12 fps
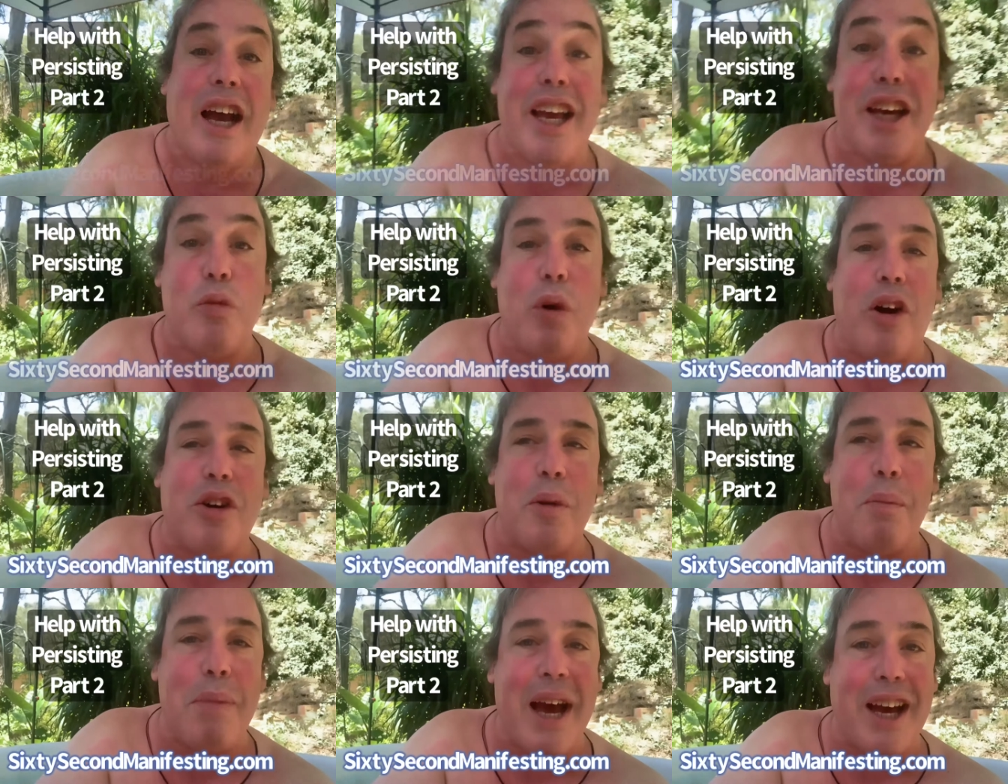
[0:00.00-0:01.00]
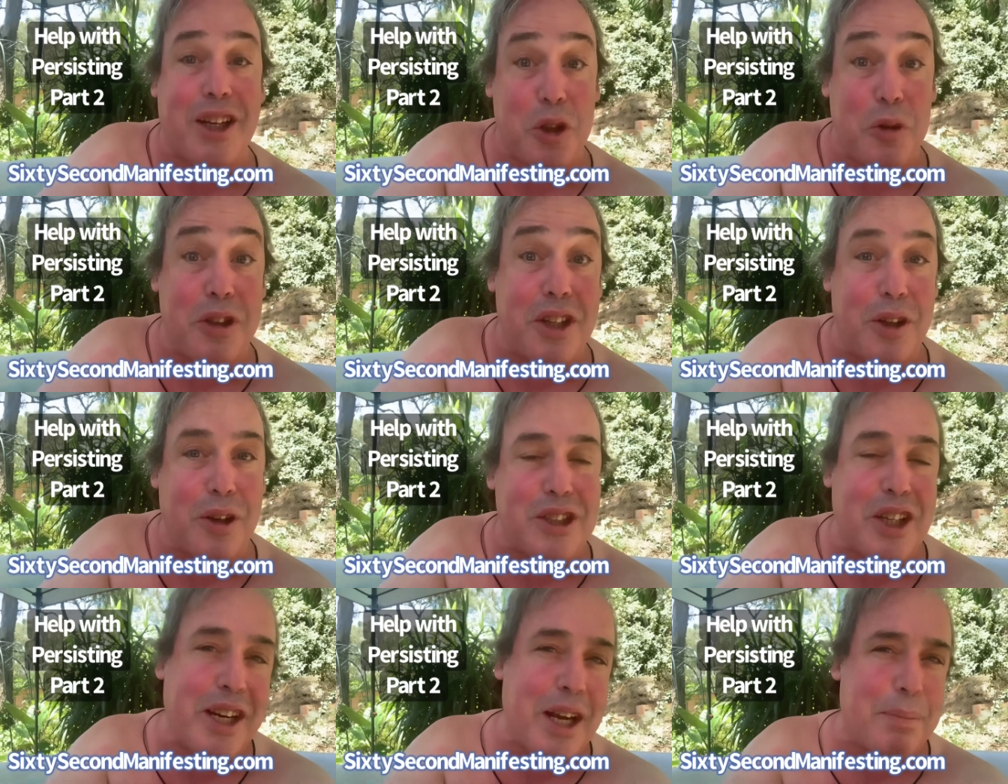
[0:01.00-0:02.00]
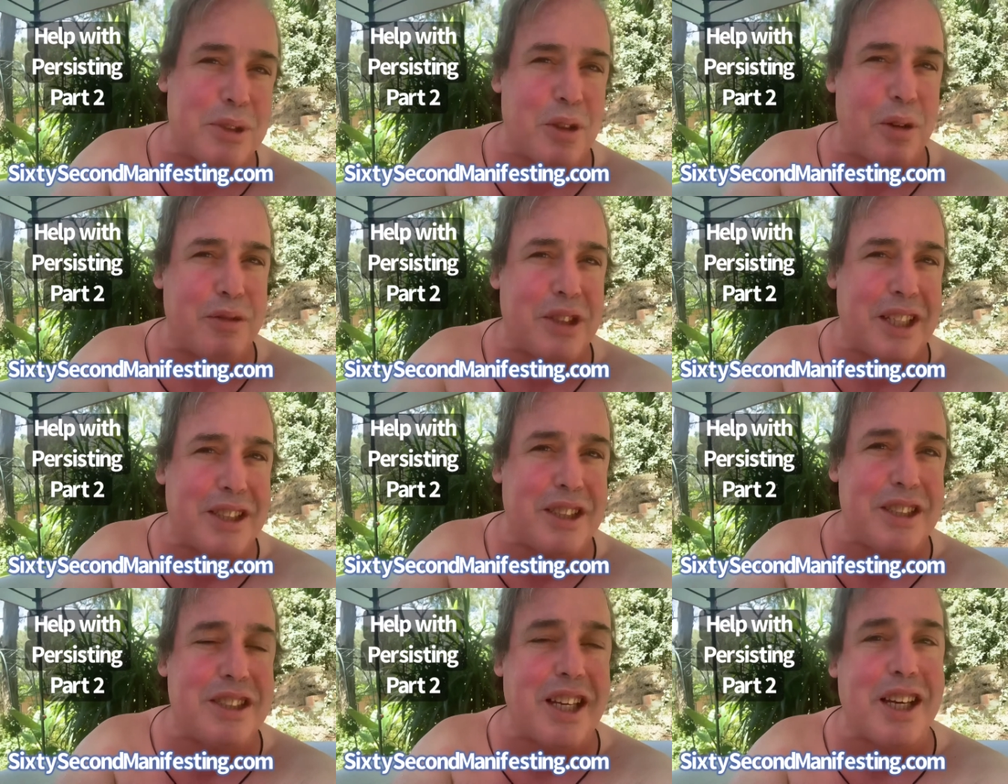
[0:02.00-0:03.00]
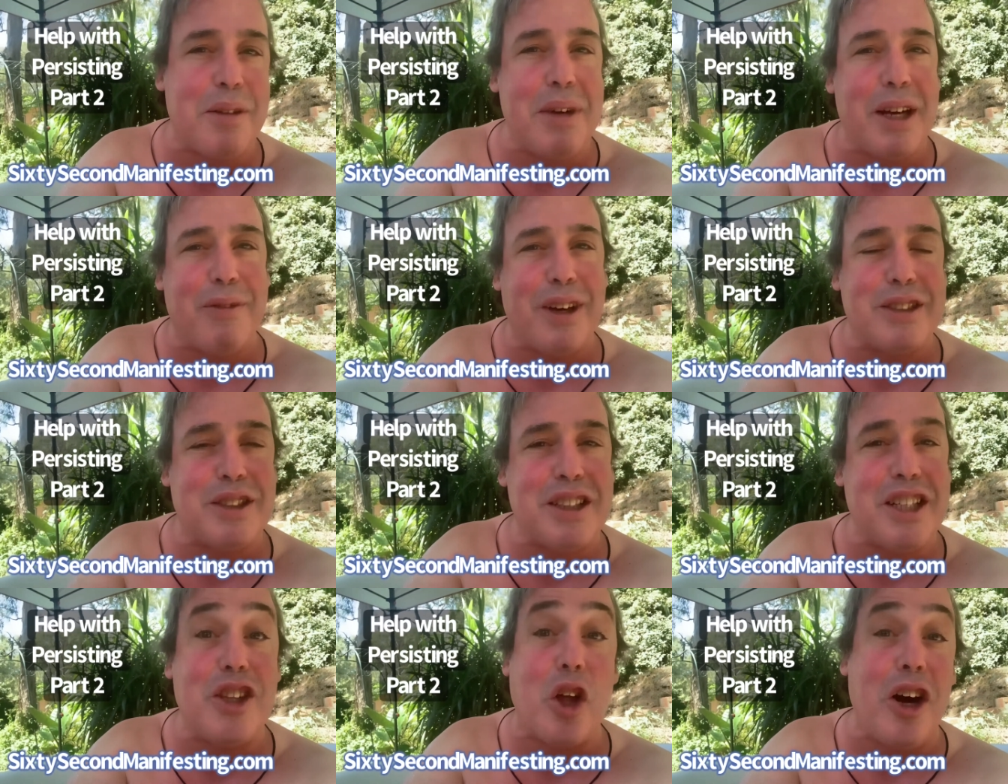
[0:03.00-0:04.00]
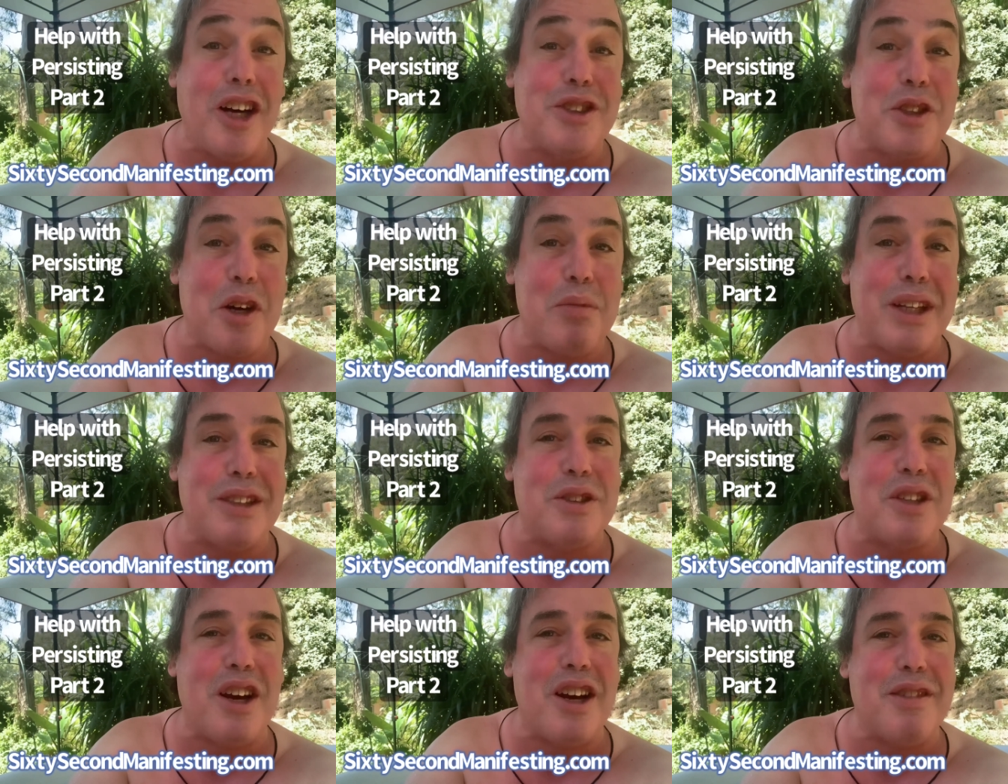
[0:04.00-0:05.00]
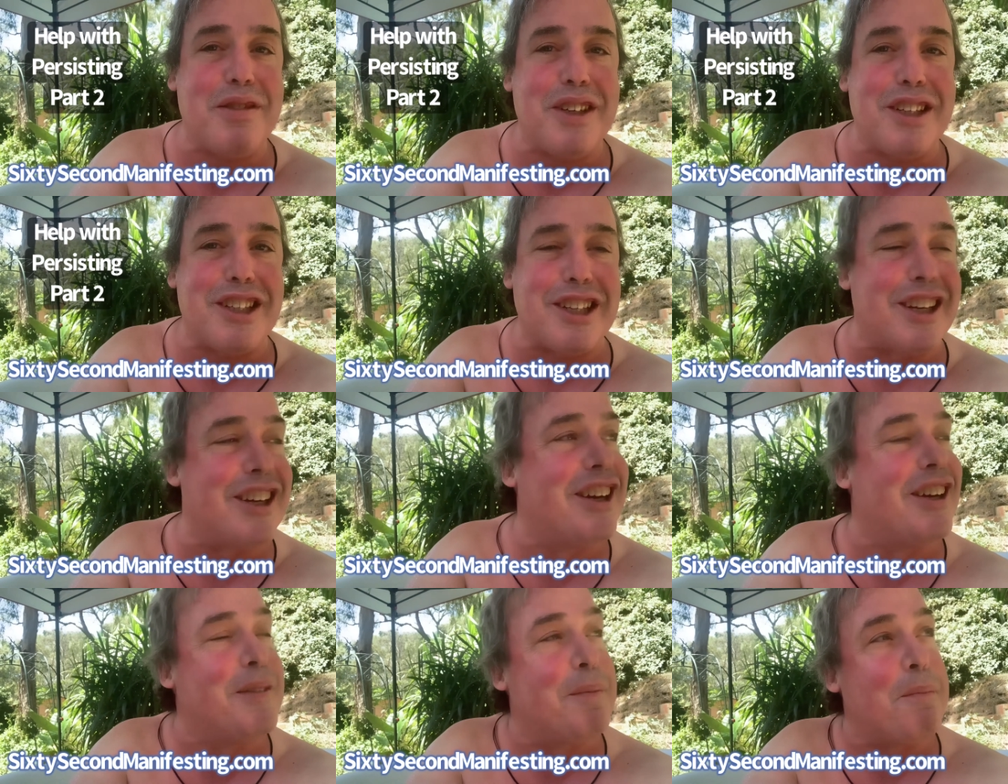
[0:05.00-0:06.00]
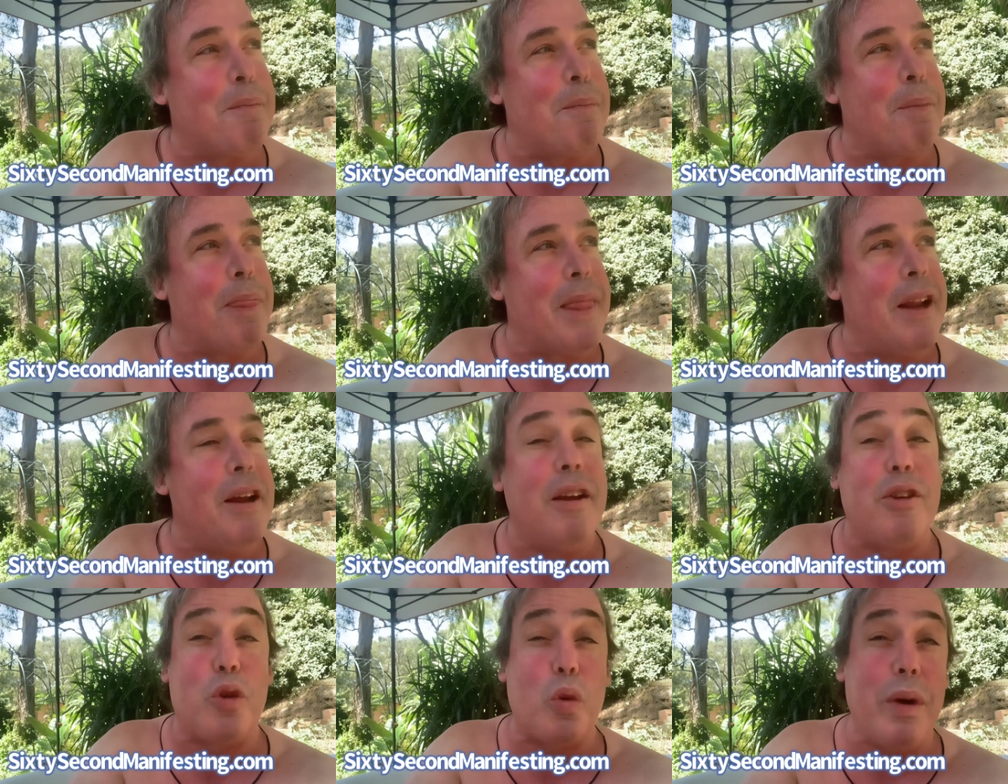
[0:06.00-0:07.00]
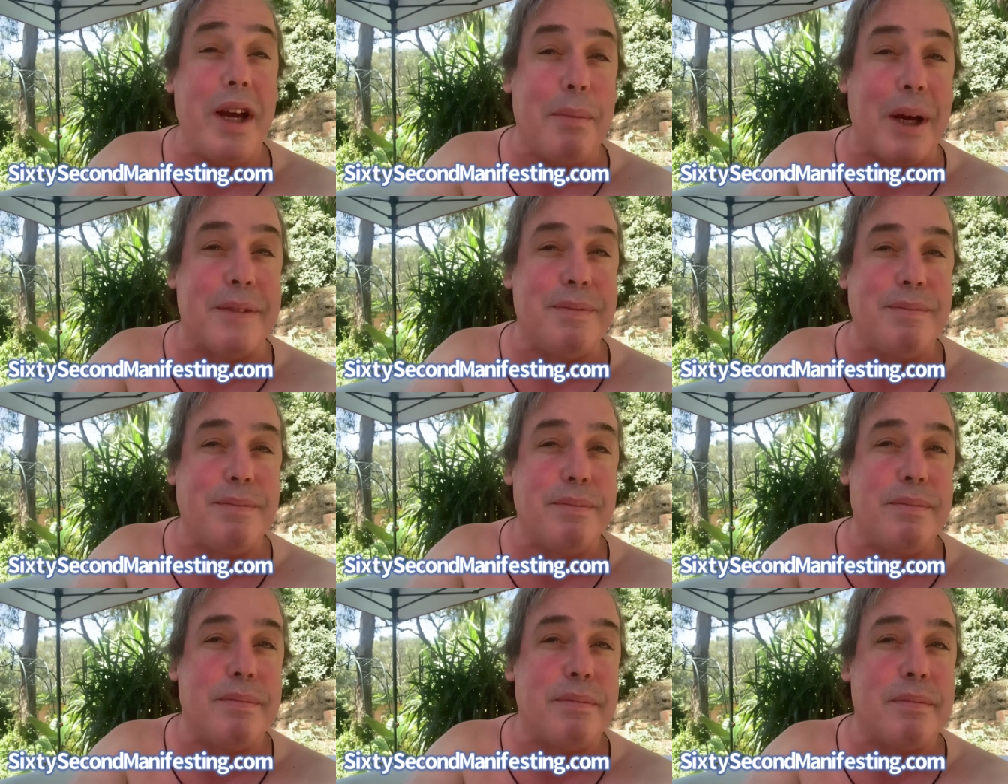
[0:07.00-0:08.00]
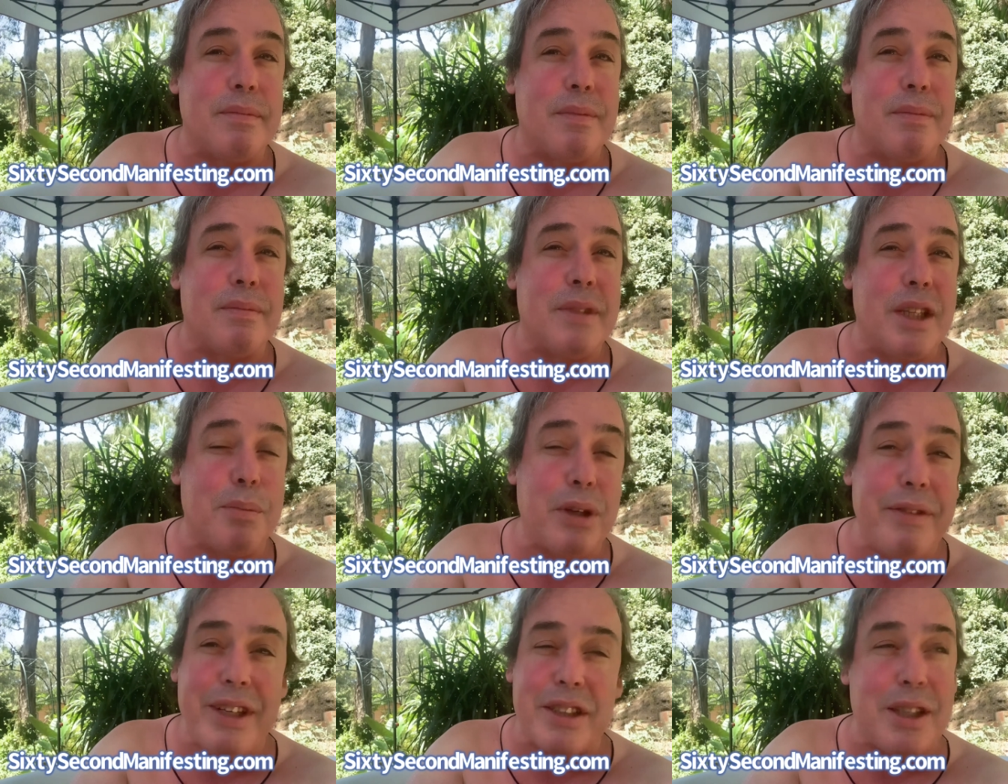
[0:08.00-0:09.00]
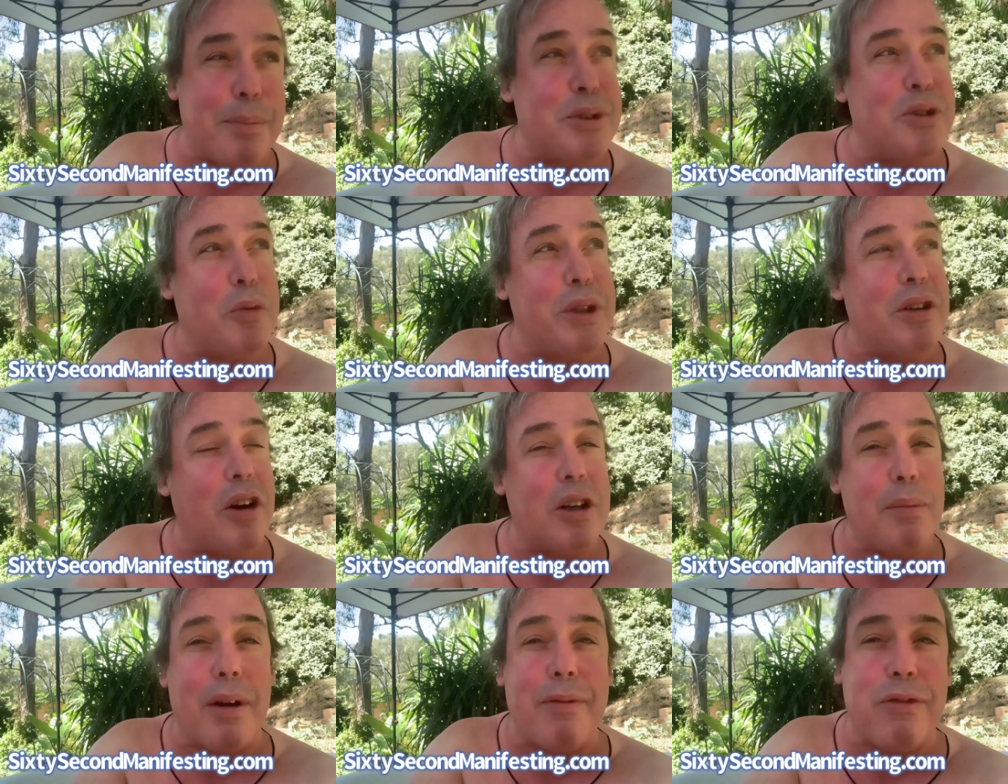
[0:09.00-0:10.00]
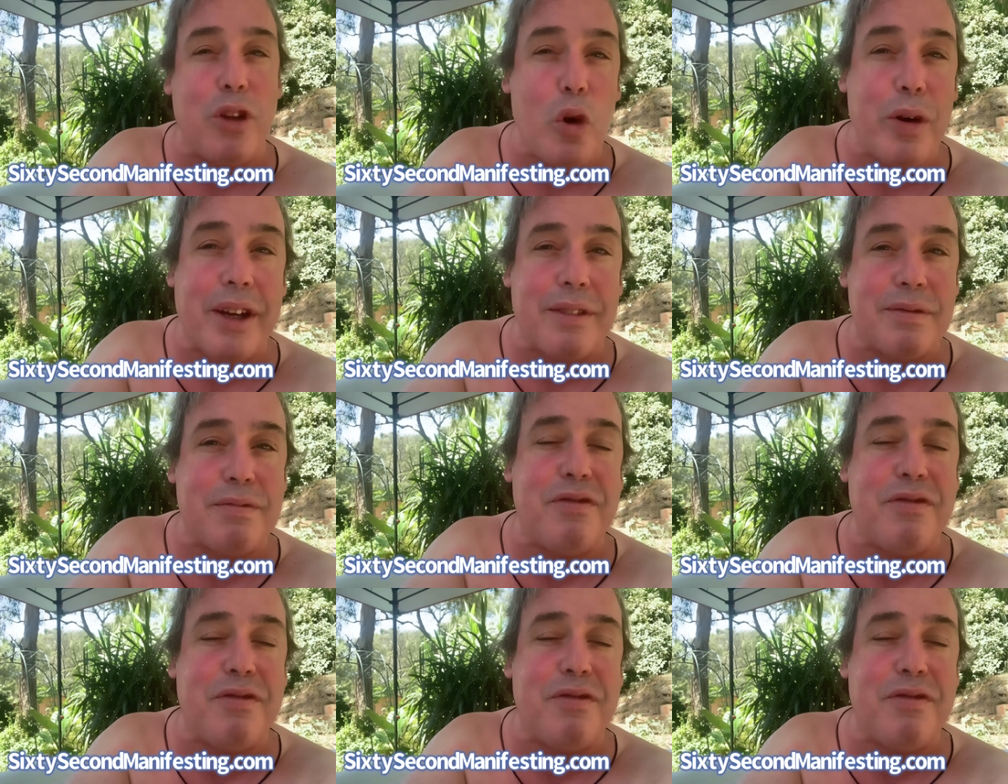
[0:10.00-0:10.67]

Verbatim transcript: And welcome back to another exciting episode of 60 Second Manifesting in the Hot Tub. Let's dive in. Swim. In the previous episode, we talked about floating.